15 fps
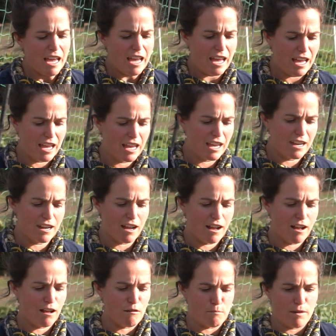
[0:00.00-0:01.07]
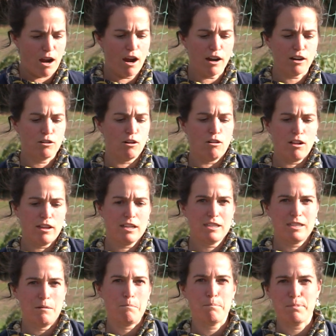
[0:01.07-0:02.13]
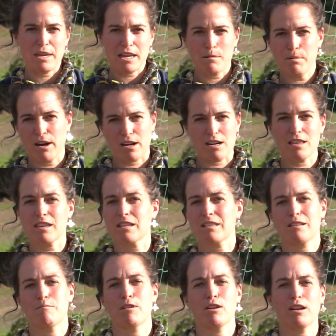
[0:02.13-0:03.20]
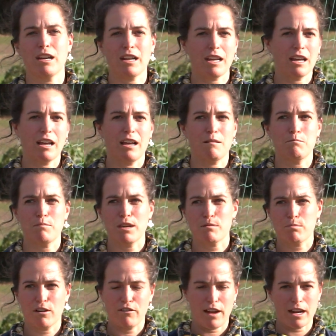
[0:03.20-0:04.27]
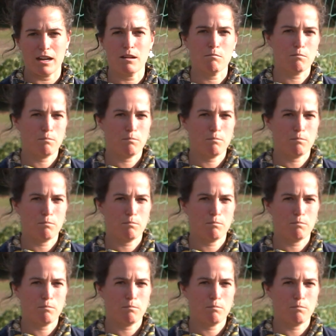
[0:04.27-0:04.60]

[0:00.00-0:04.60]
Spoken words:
And our goal is to be a part of this community and be providing